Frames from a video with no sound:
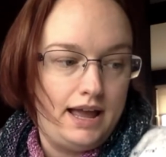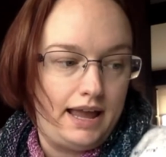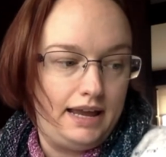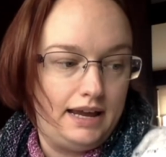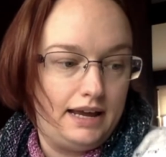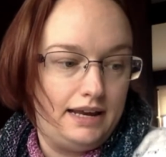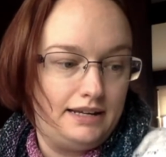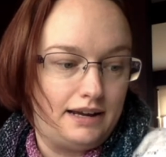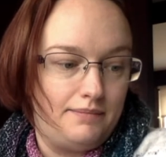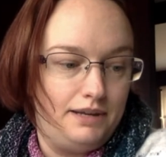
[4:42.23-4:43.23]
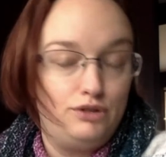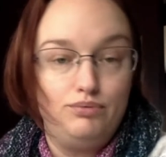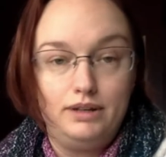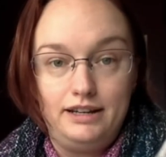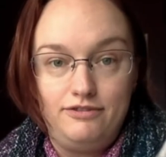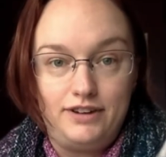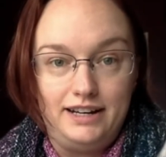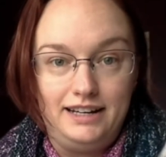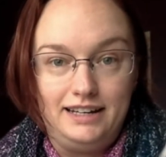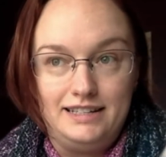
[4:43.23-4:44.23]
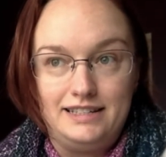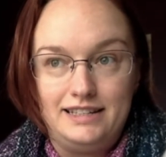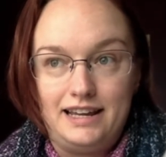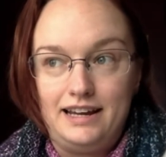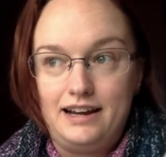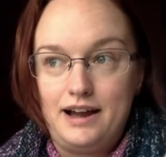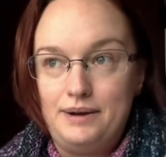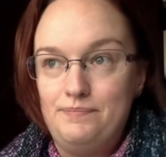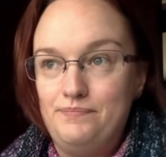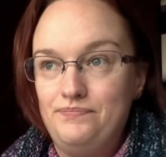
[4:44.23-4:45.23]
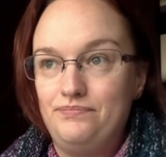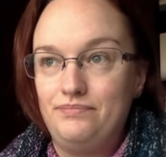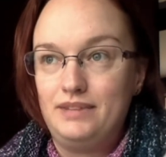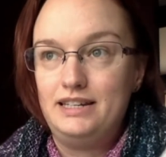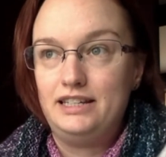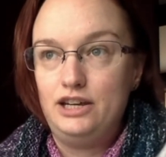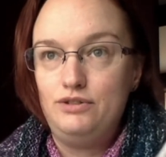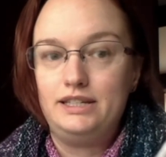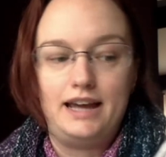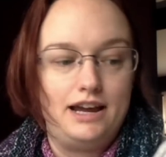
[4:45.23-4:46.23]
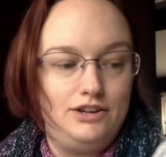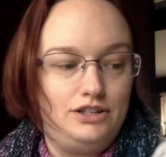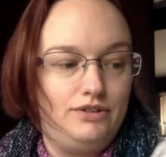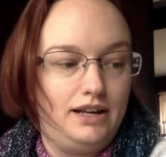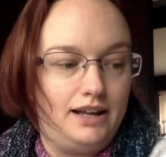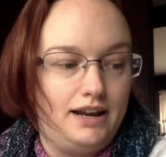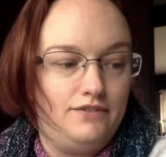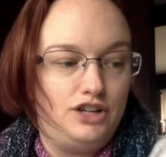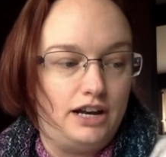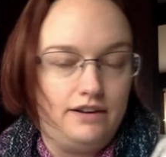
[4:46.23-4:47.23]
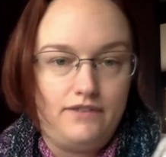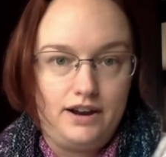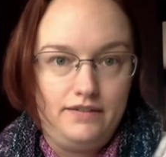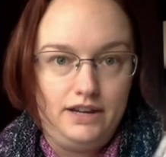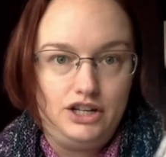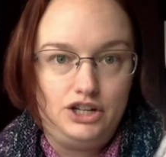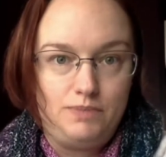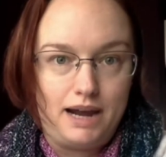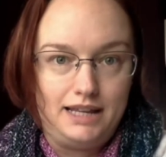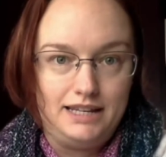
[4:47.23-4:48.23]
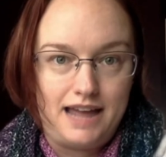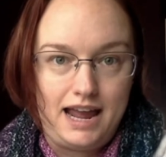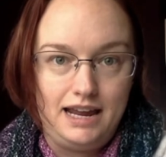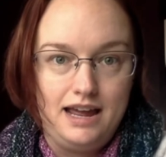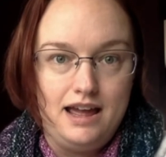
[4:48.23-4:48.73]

And it's really funny. It's like, it's cutesy. I used to read a lot of Janet Ivanovich back in the day.